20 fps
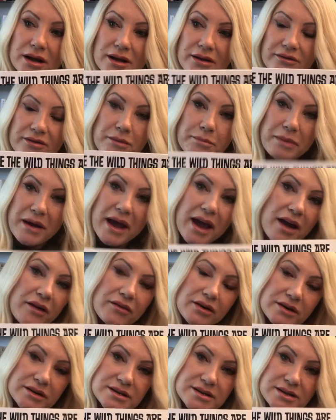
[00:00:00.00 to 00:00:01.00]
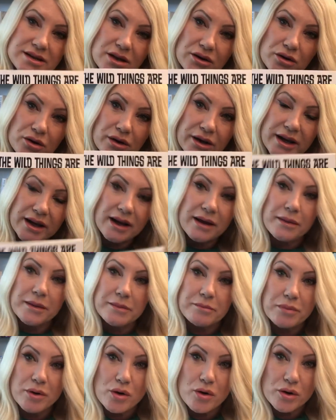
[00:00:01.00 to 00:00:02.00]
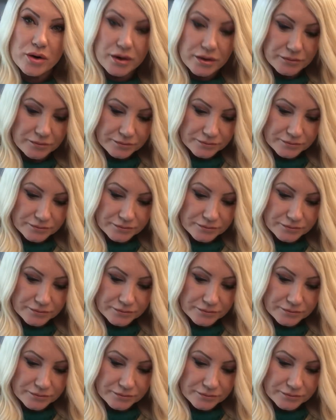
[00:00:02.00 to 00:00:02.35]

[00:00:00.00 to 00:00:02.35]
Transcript: For parents looking at the book,